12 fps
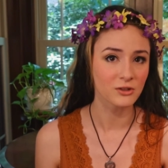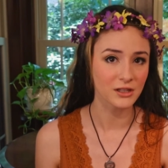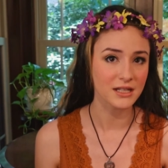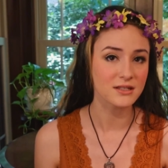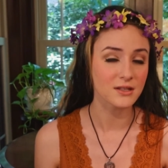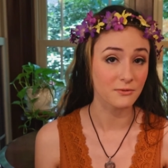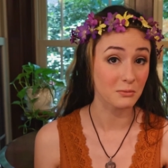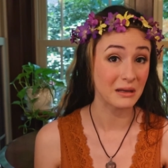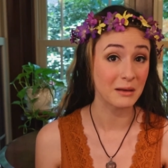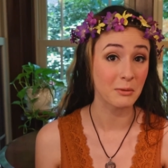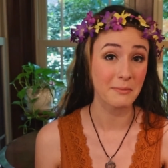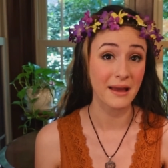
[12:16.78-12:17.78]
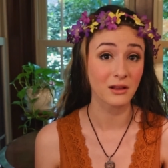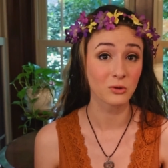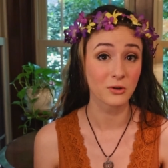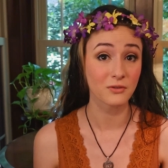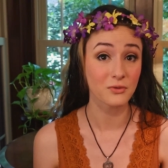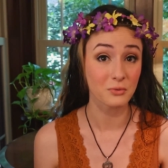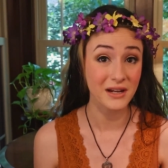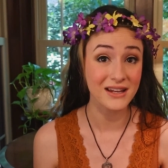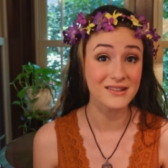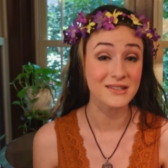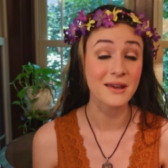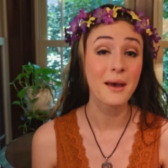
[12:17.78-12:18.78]
release of the paperback Lord of the
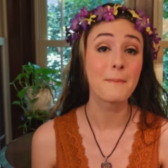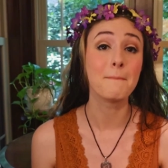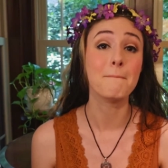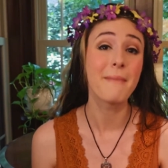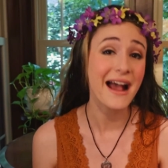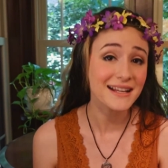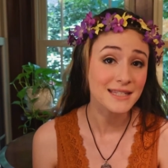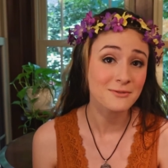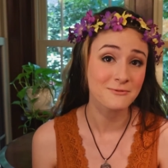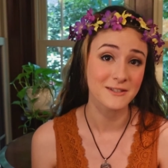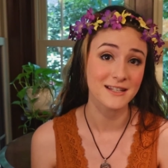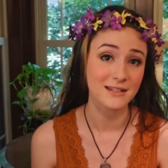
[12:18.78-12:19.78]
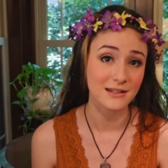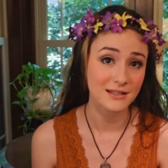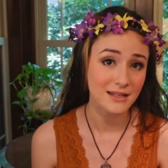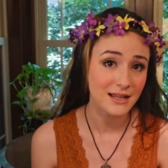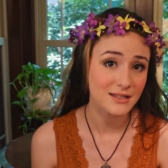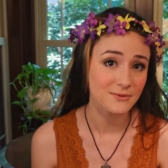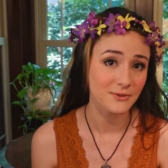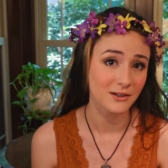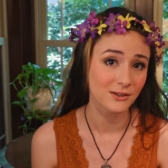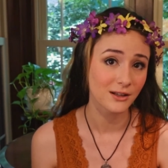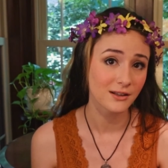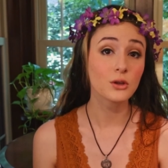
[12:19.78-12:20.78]
Rings massively
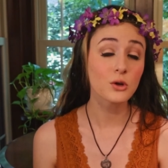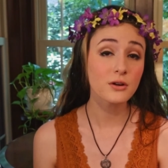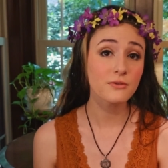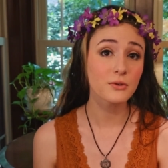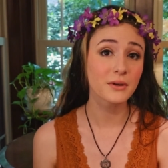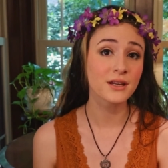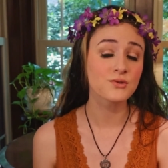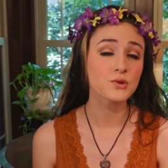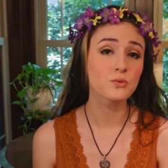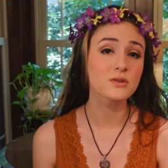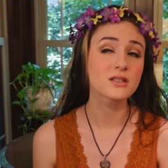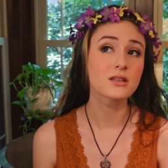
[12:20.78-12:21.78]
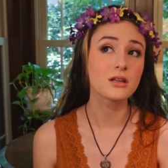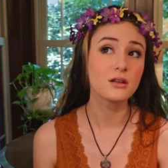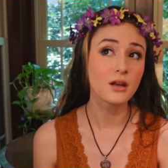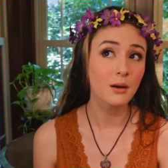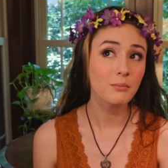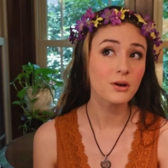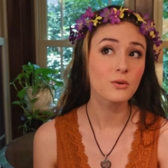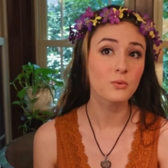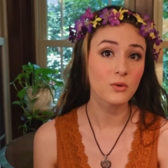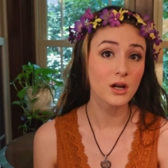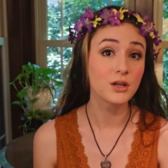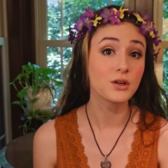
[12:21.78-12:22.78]
successful. The Lord of the Rings was the number
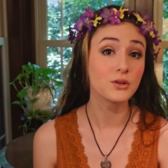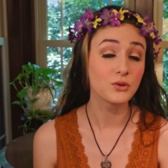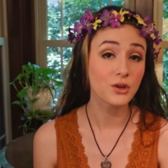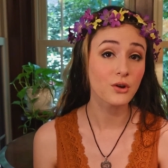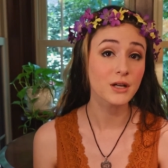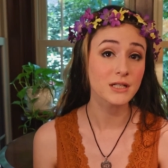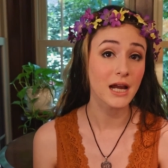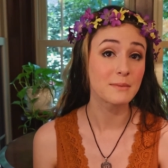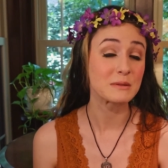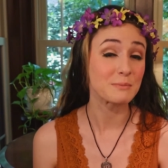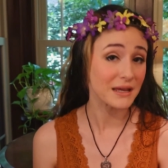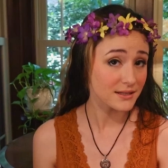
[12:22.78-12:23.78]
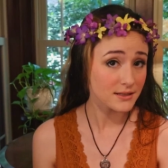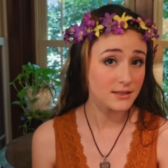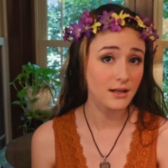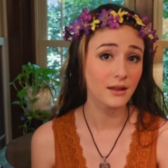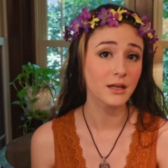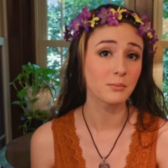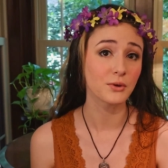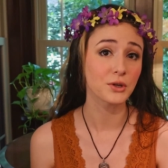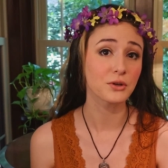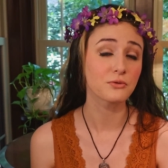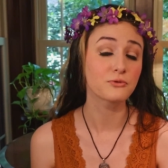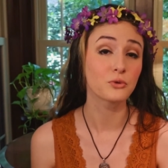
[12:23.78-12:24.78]
one New York Times best-selling
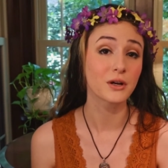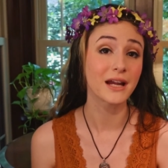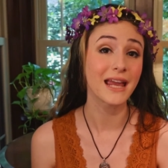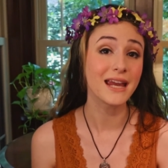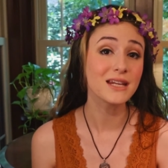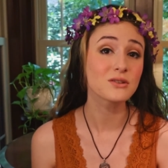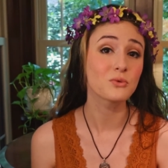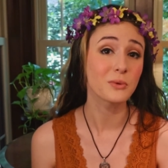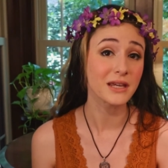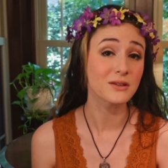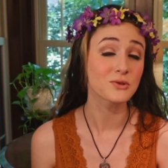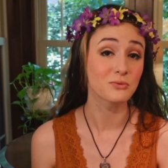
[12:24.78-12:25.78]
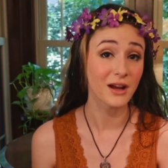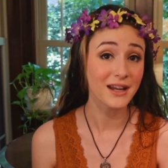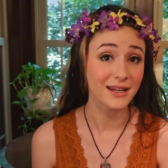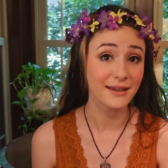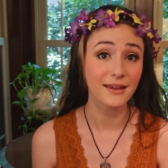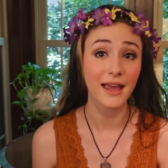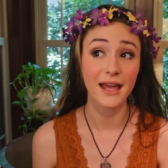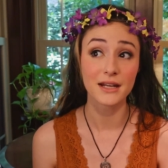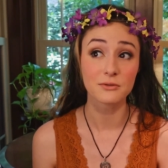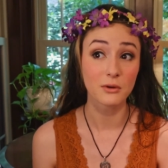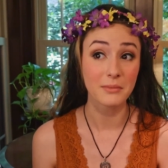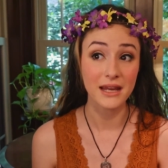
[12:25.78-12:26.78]
book for eight weeks running, and
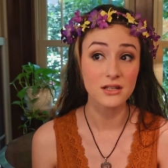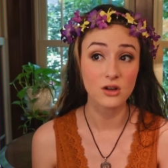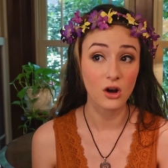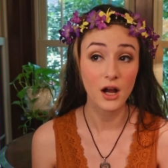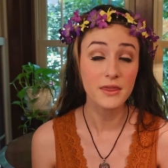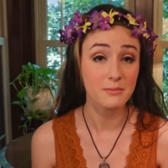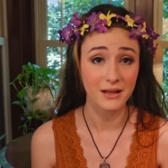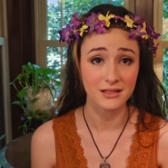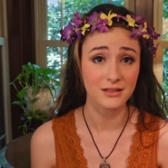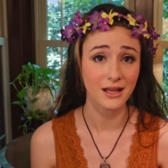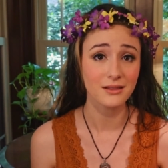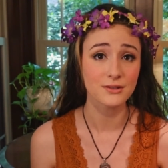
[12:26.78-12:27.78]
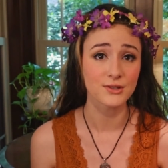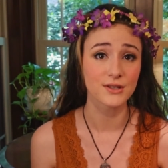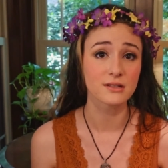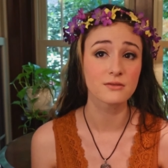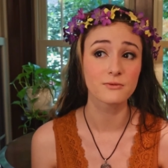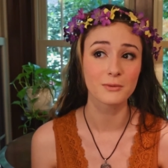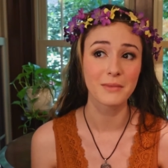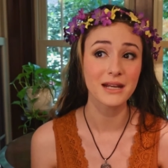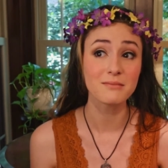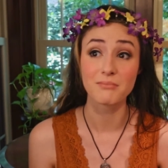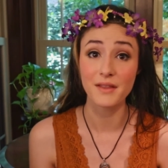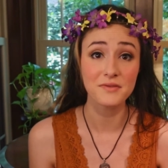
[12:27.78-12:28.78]
it remained on the bestsellers list for
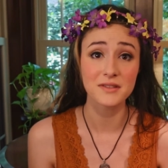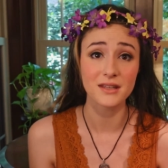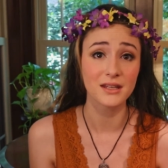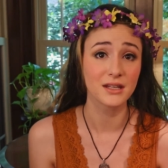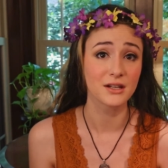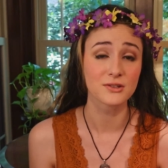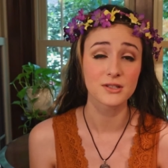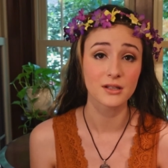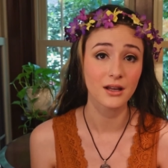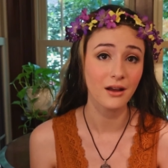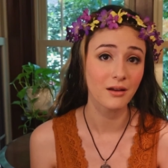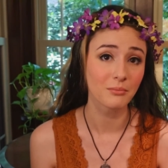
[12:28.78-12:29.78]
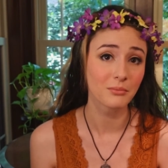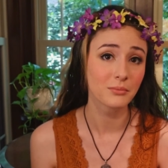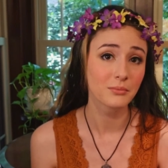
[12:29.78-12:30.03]
many months and years to come.